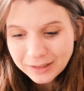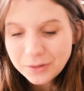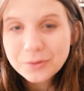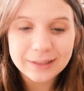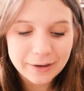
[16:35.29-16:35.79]

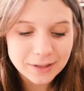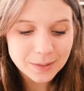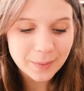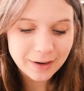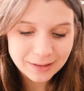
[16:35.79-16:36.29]
you are
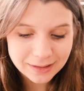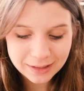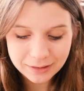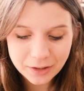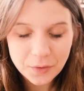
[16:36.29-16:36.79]
inspired
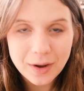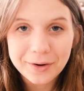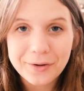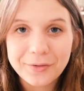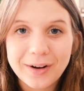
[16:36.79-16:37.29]
to go hug
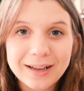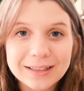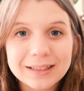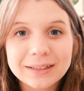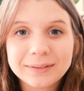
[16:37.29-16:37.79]
a
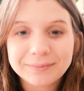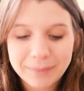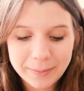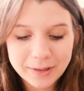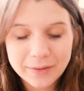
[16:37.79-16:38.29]
friend,
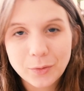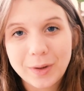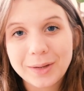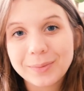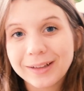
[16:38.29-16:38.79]
maybe give
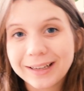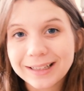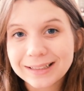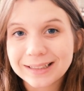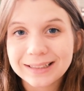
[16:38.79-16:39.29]
away a
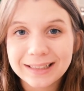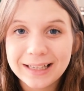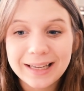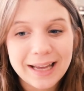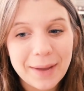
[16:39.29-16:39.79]
plant.
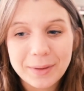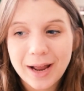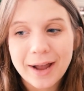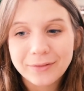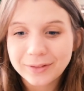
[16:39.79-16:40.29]
I mean,
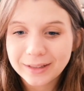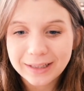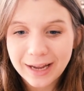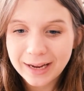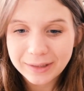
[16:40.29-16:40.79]
I feel like
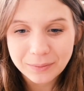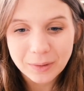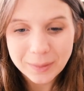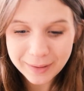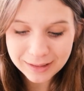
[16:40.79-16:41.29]
I
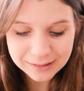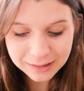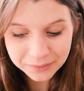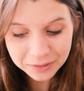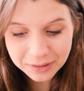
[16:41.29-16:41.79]
want to pass the
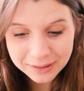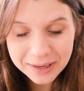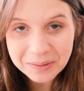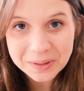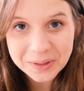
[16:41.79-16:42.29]
love along
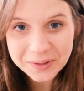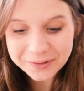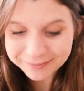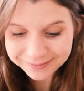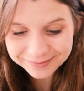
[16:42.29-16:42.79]
now too,
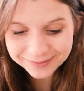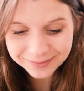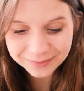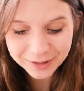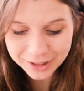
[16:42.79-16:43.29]

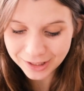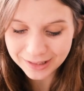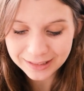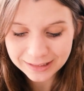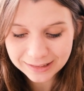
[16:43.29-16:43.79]
which I
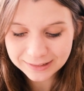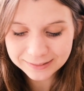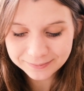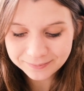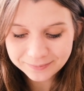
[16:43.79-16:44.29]
think
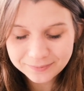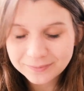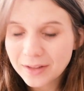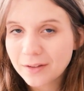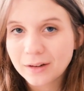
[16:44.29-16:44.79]

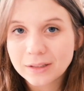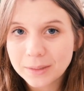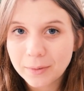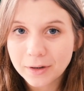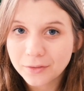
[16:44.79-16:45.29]
is honestly
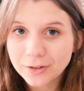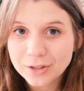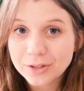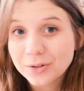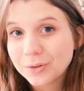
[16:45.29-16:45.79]
part of
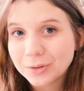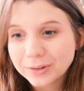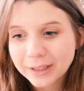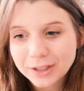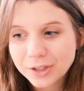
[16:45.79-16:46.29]
Finchie's goal.
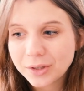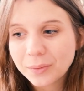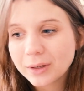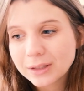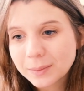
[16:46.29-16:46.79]
Like, she
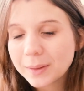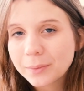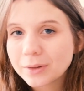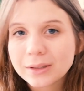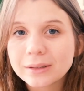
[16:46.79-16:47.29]
wants
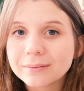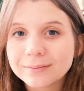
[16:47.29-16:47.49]
people to